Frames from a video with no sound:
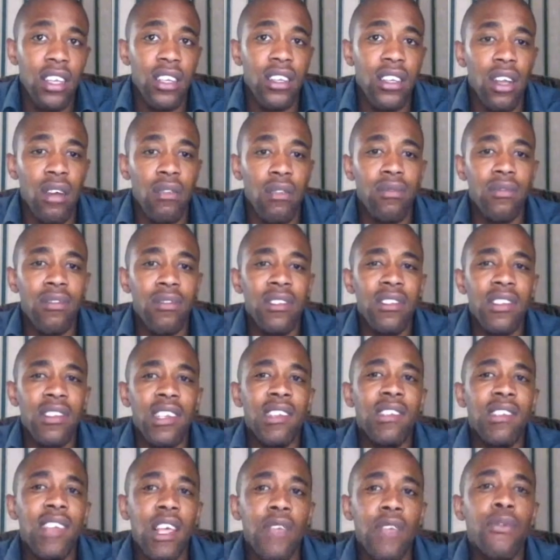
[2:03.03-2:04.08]
You know,
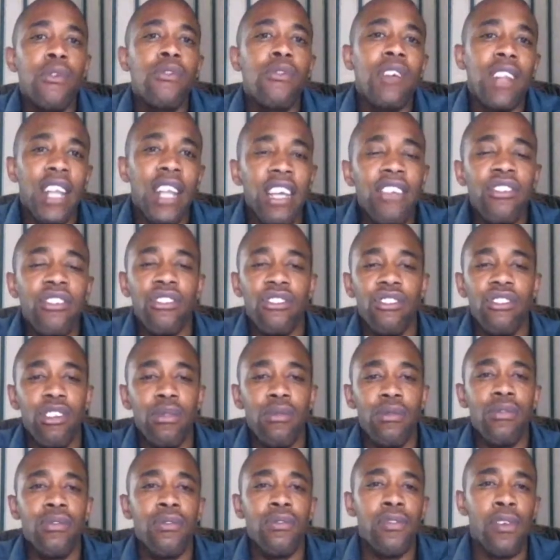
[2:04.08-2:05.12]
successful
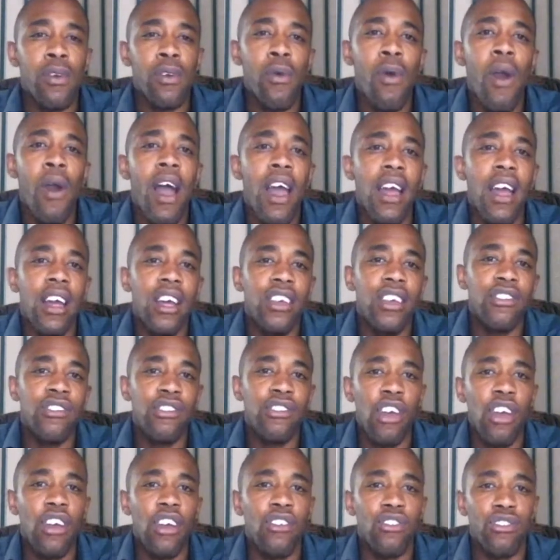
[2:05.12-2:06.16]
relationships require a
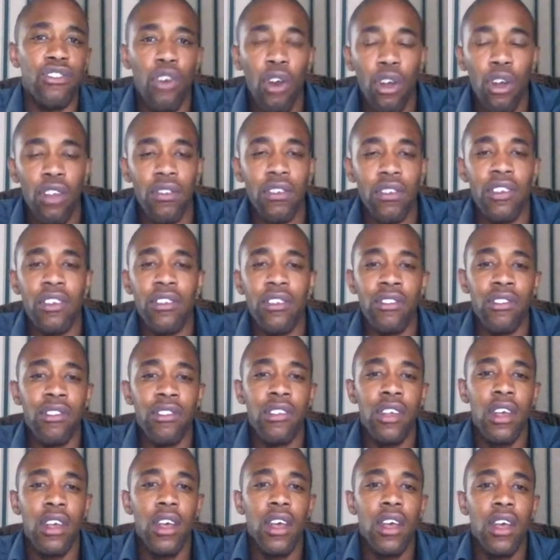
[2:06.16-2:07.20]
certain
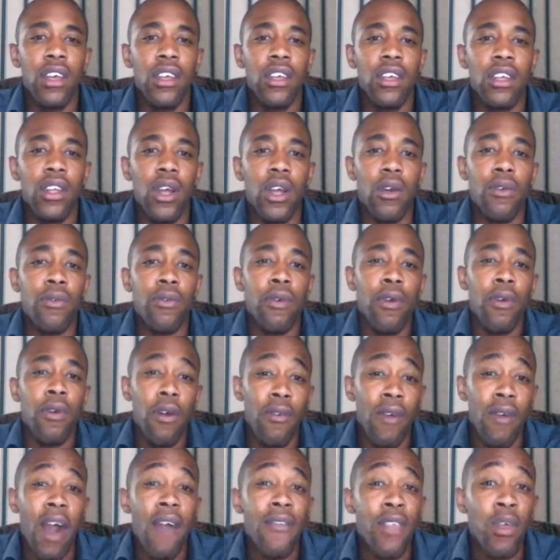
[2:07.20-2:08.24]
tolerance, you know,
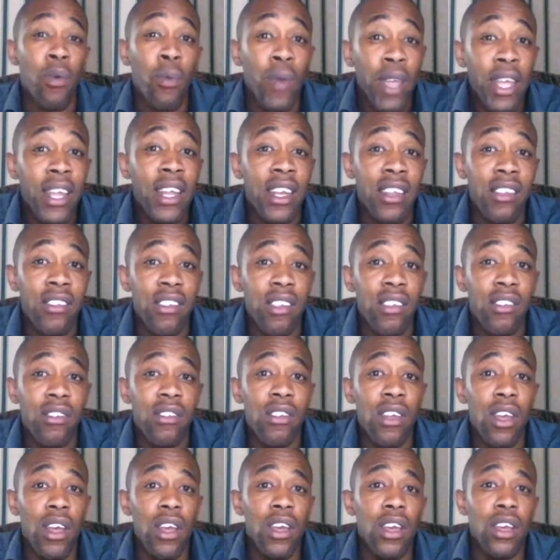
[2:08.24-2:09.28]
of other
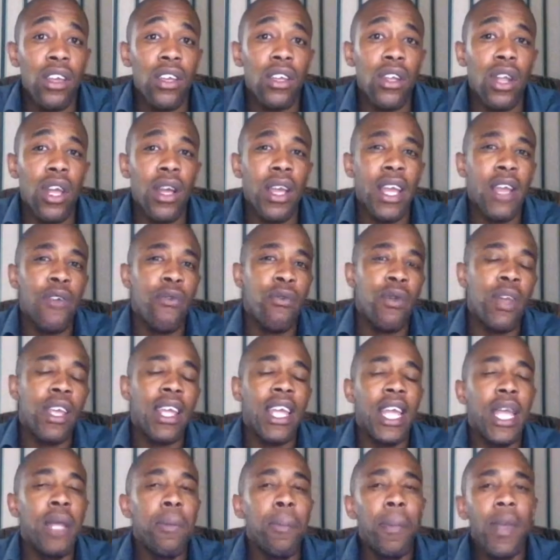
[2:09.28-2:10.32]
weaknesses. You know, if we
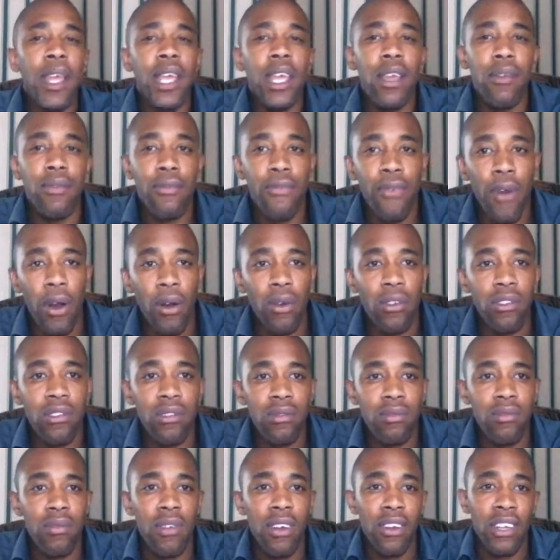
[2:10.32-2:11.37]
keep picking
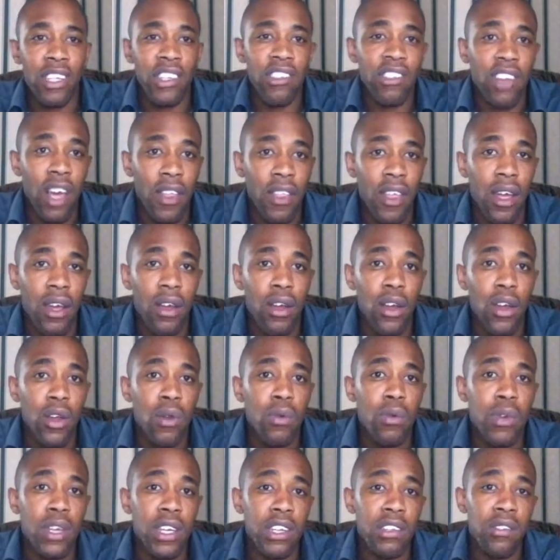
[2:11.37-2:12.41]
faults on each other,
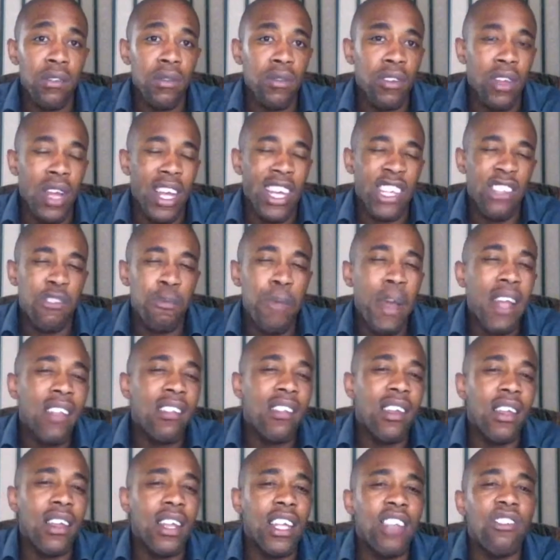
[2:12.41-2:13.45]
we're
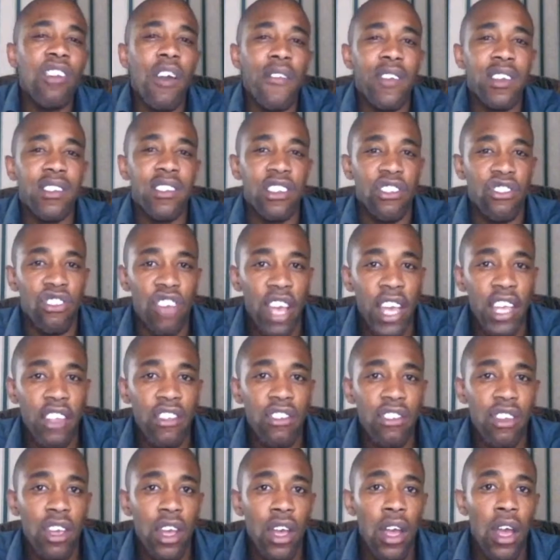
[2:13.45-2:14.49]
expecting each other to
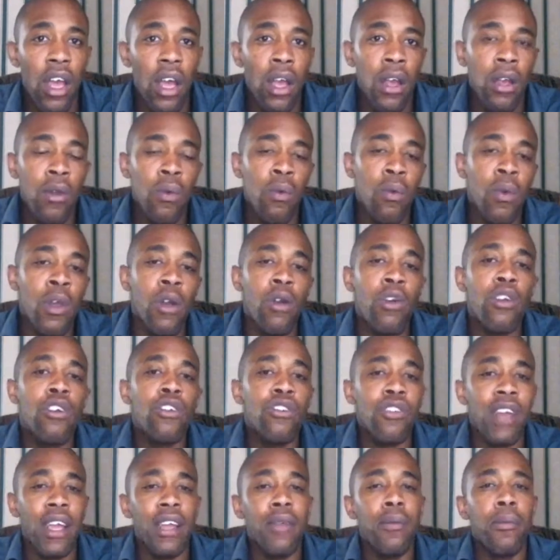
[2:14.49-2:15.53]
change, we'll
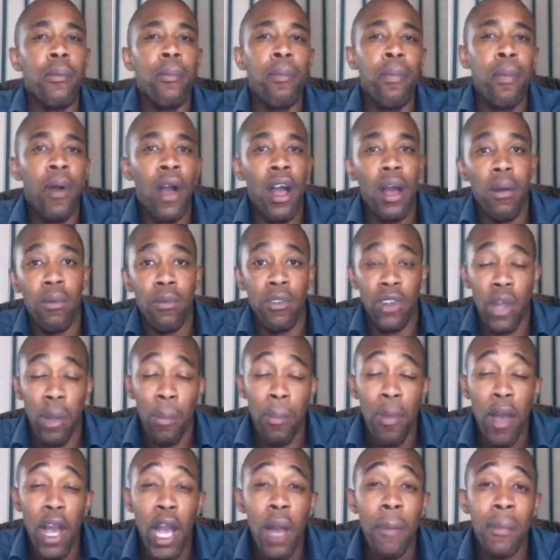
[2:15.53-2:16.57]
create
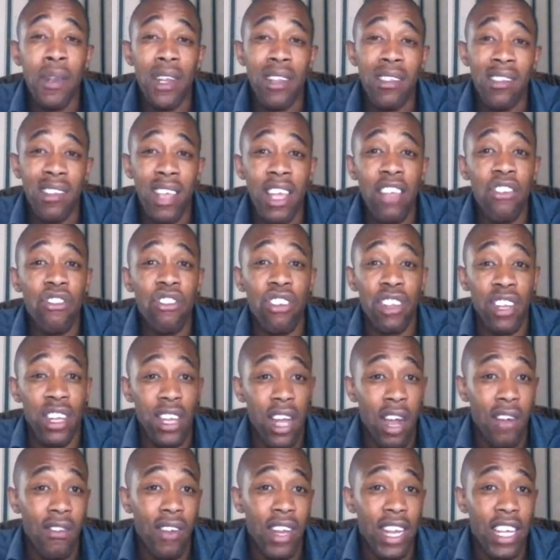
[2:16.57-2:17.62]
permanent tension
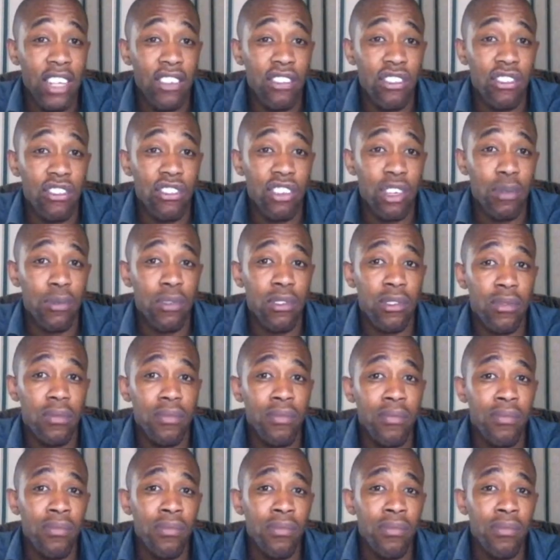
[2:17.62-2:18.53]
in our relationships,